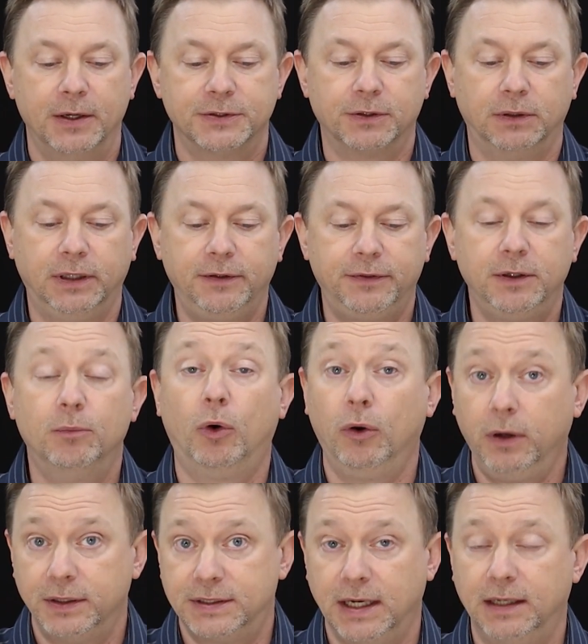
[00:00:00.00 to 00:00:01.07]
So lithium
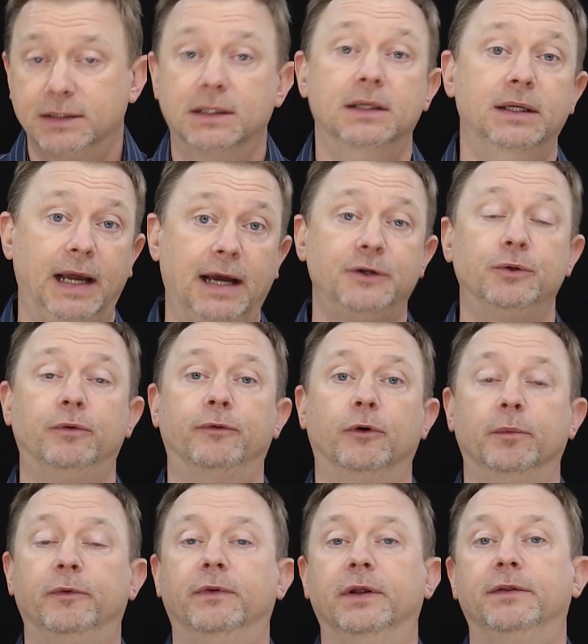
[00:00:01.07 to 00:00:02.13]
orotate is a natural
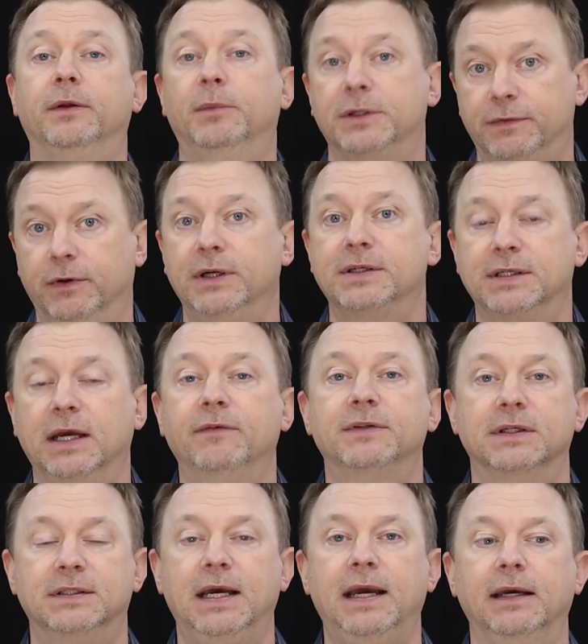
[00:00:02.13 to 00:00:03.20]
form of lithium that's very safe
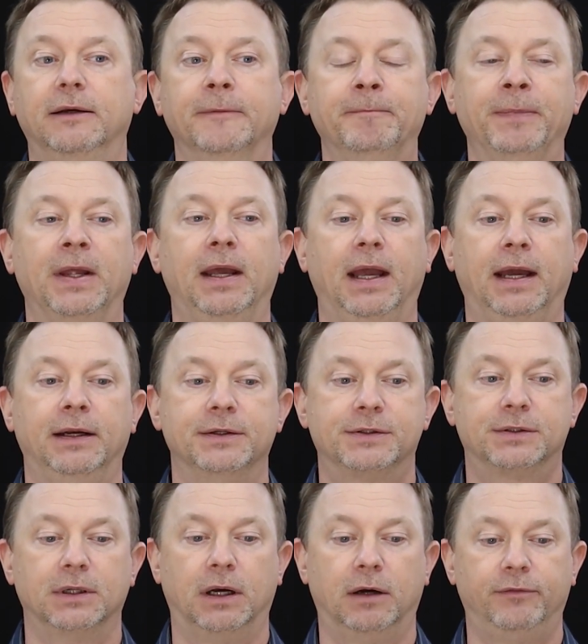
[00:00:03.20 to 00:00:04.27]
to take, and
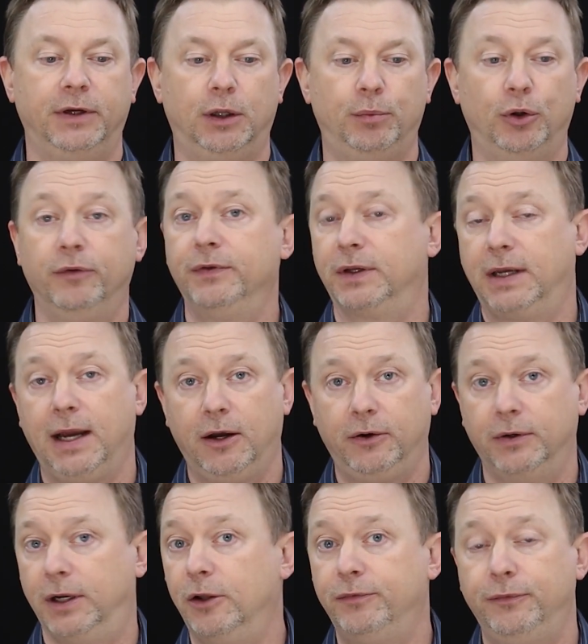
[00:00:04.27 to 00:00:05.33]
it's available over the
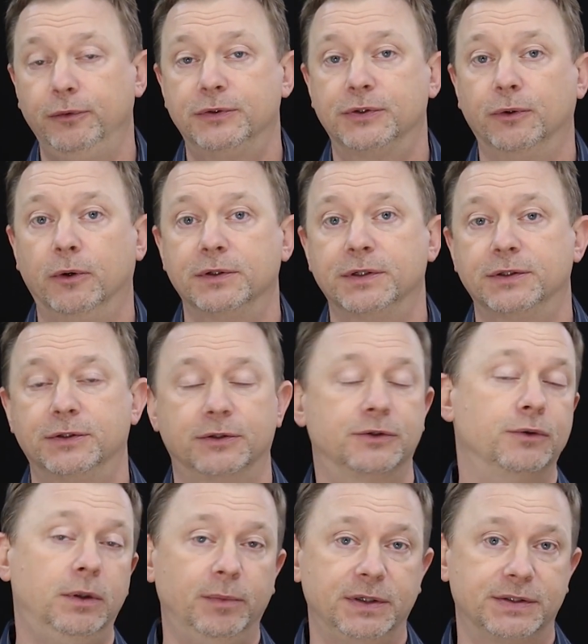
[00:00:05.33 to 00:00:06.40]
counter at health food stores. It's
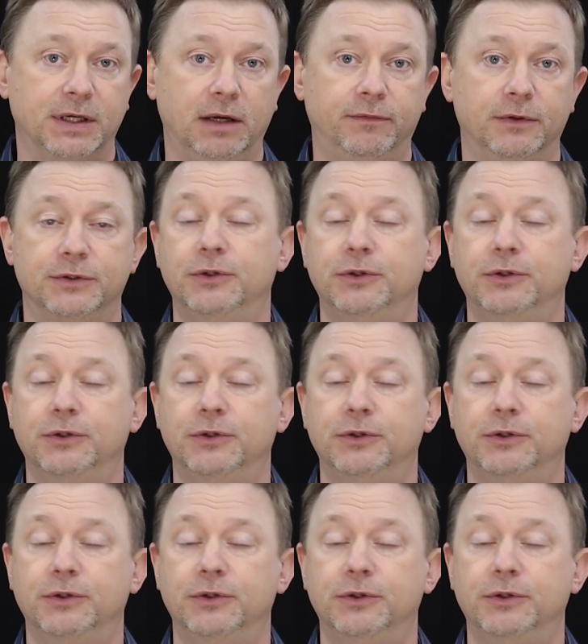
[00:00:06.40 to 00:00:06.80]
extremely safe.